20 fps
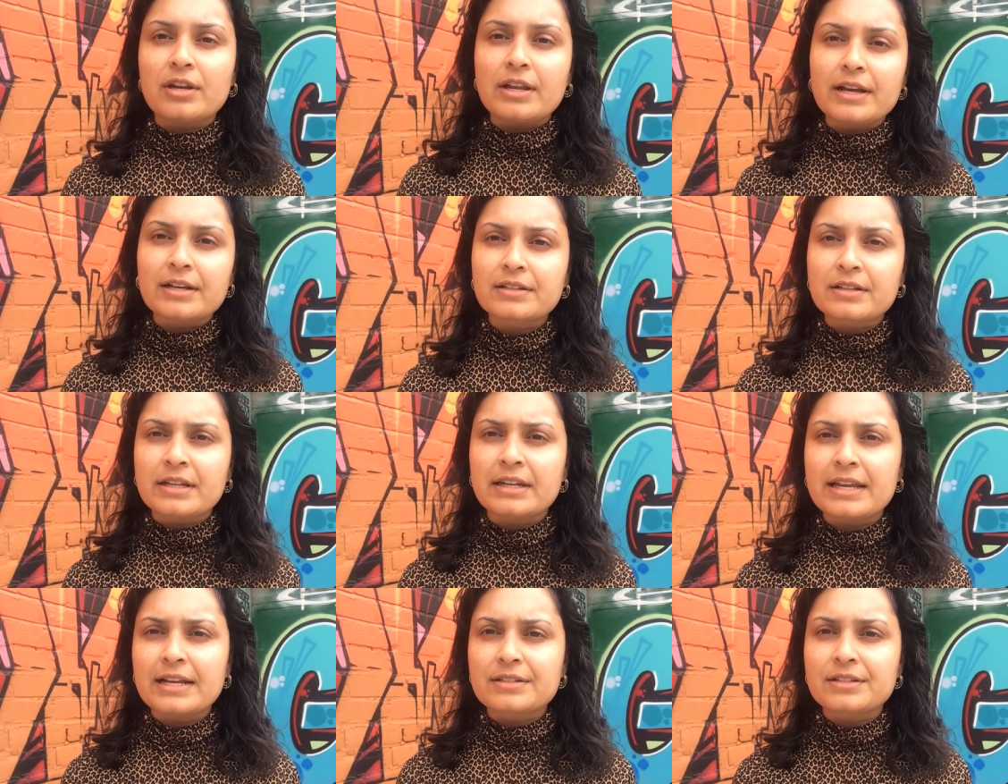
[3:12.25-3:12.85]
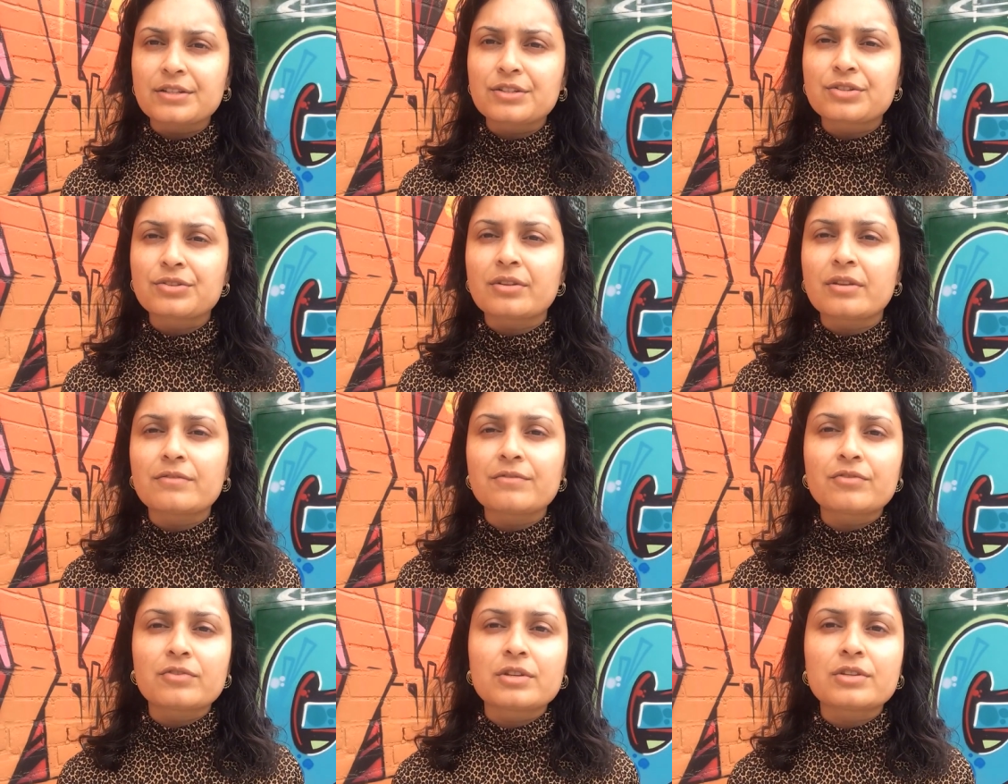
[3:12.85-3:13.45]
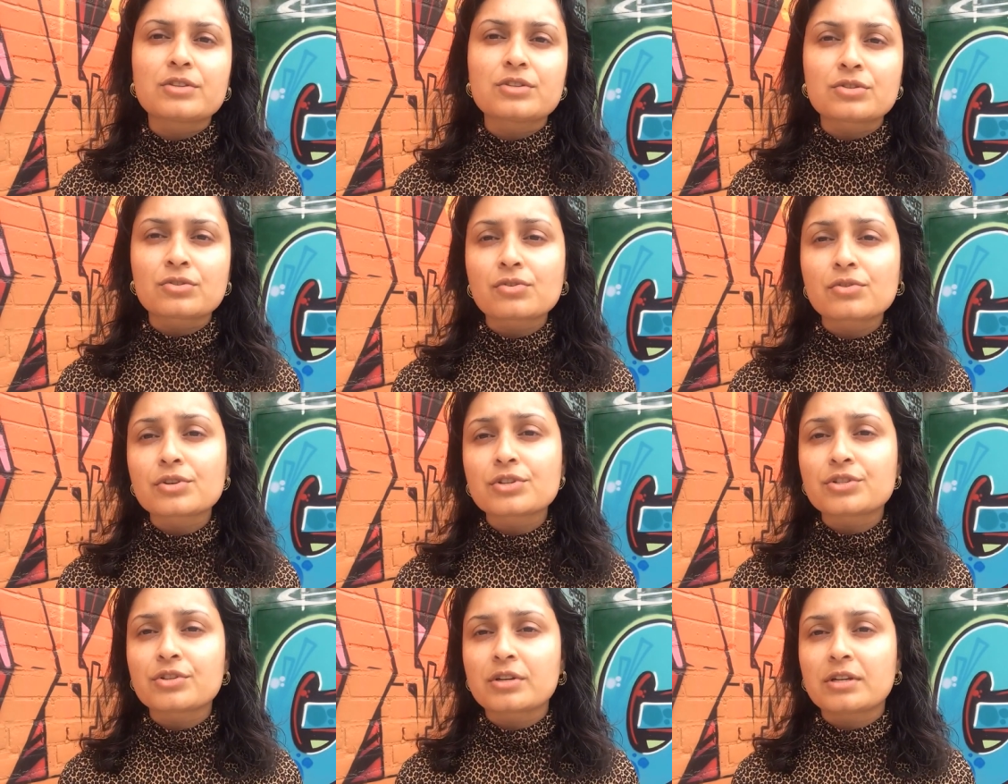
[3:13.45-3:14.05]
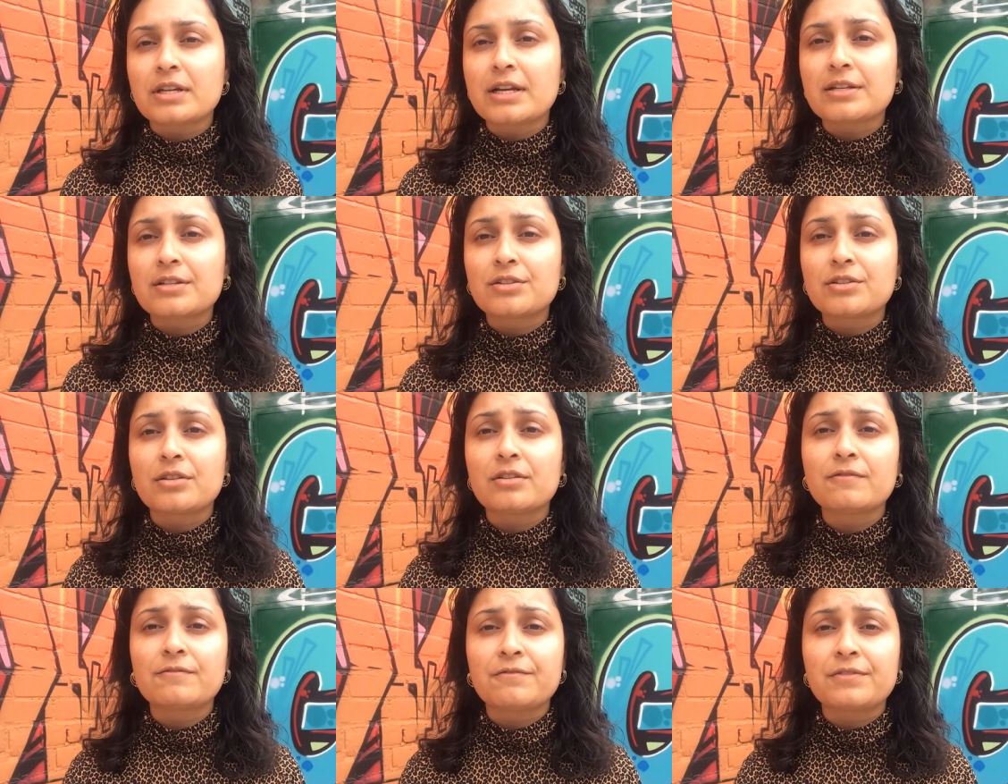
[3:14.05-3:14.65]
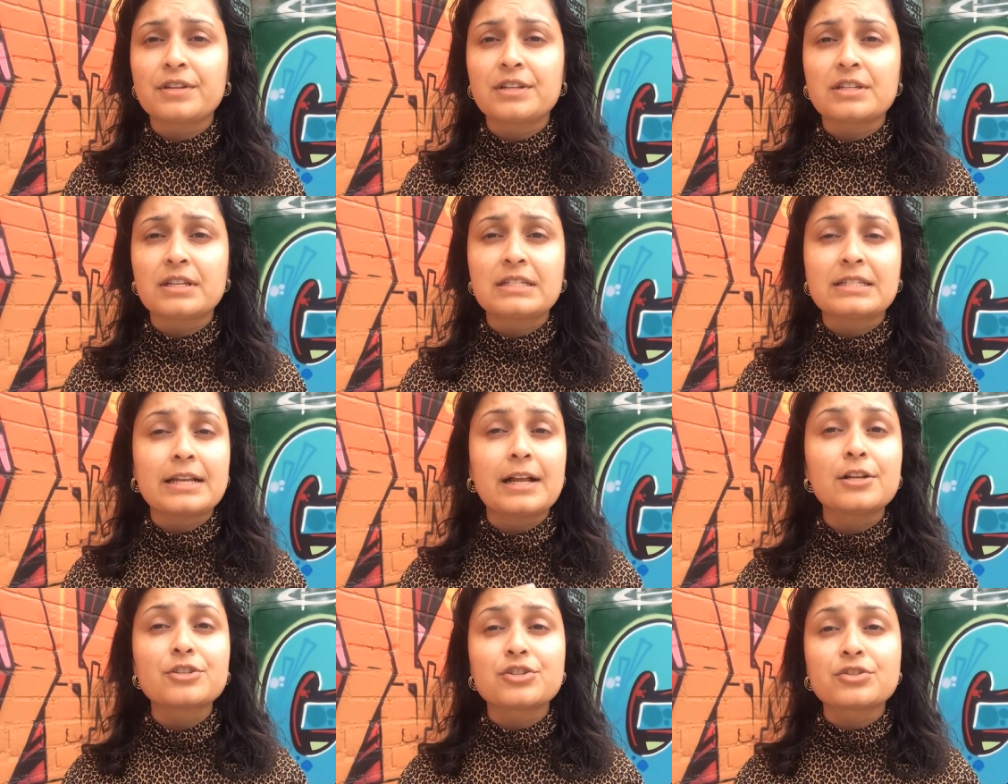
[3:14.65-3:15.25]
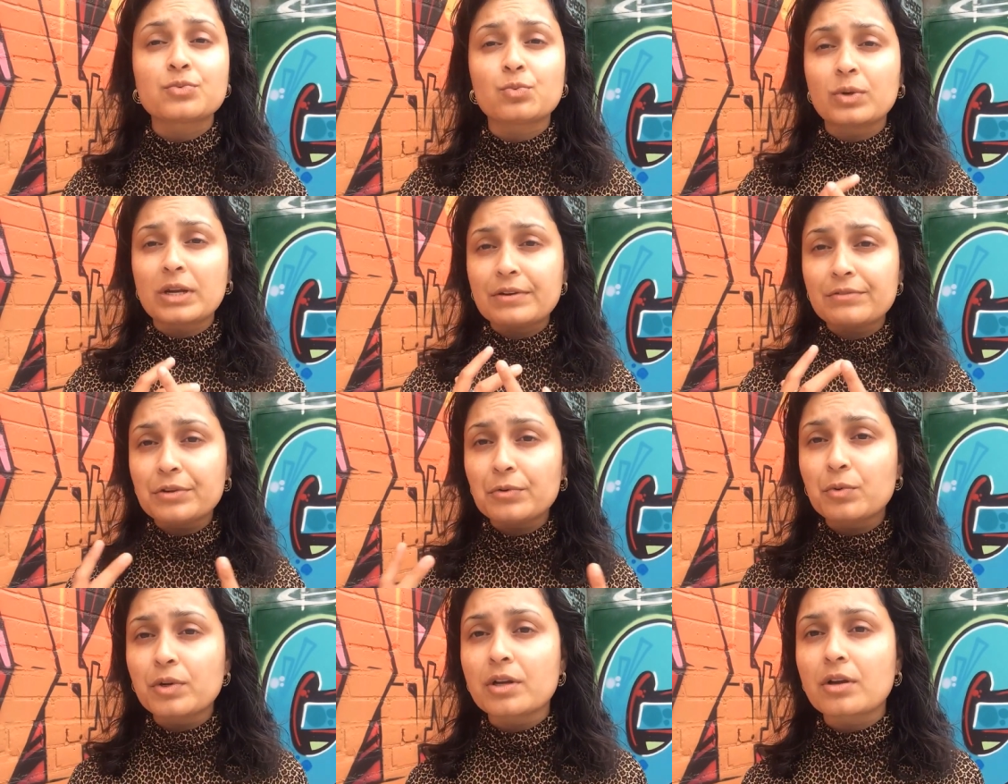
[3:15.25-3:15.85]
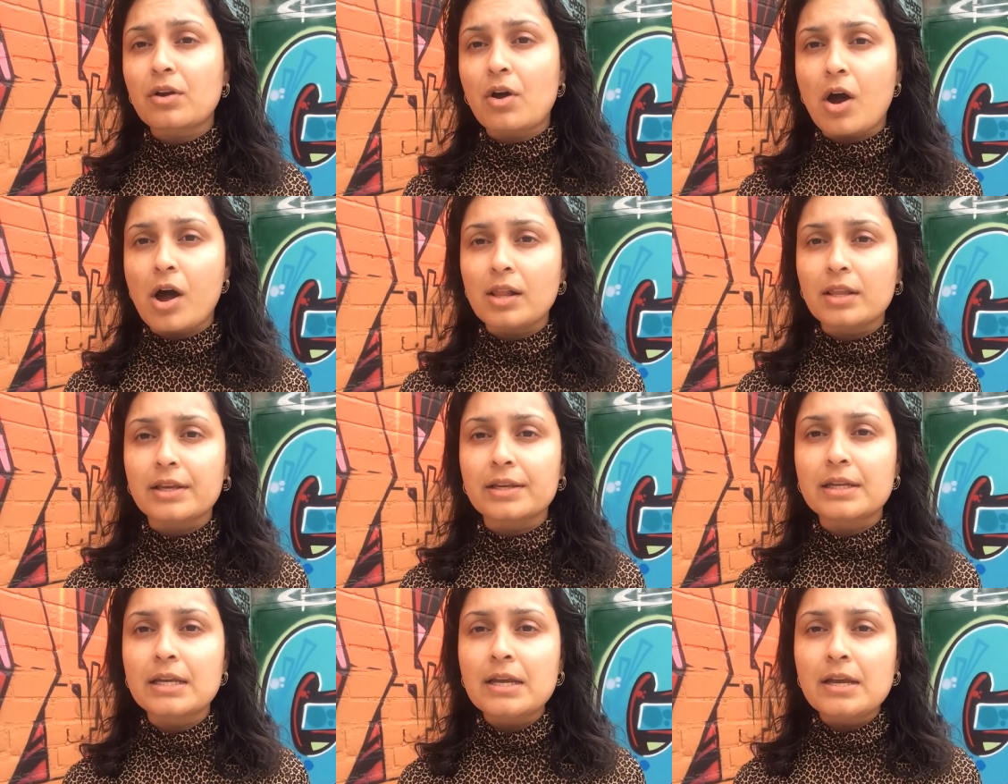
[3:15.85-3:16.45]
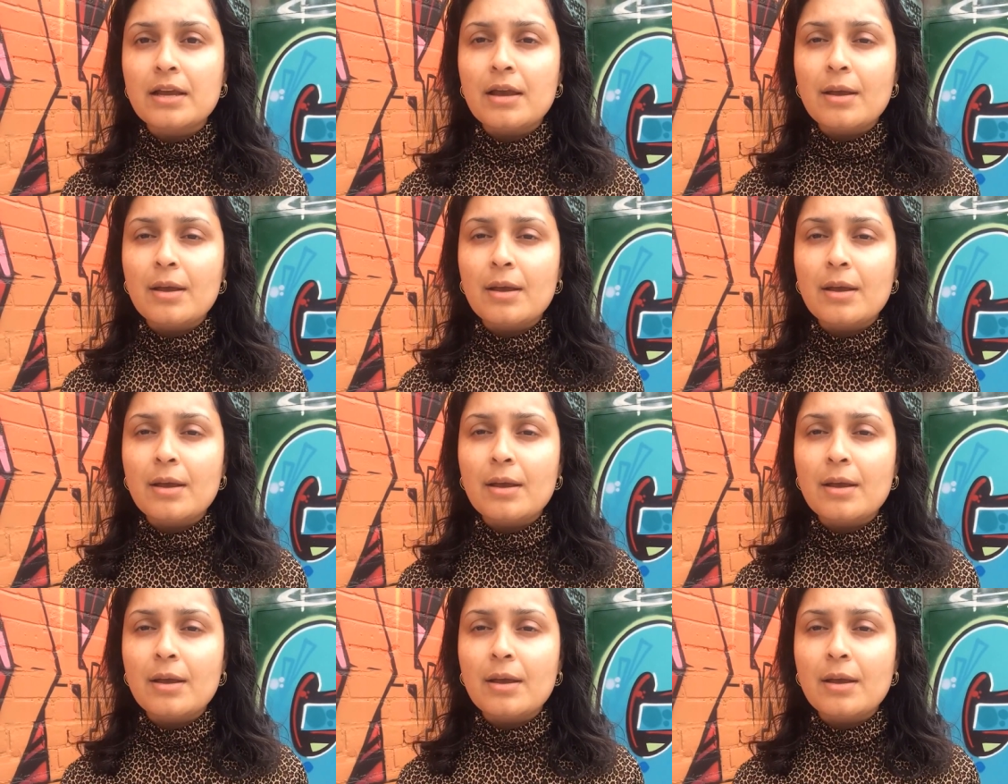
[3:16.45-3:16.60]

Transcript: connect, connected to the infinite source, you're connected to infinite intelligence, whatever you want to call it.